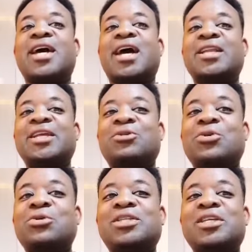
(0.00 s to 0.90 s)
And he
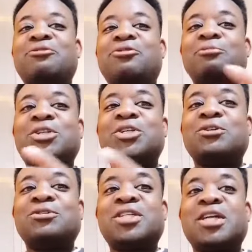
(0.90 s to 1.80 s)
quoted from
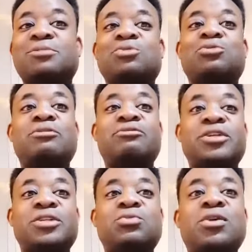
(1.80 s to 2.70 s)
John chapter 1,
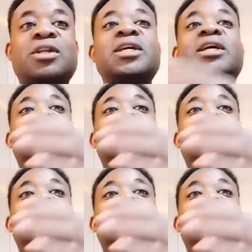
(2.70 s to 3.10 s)
verse 1,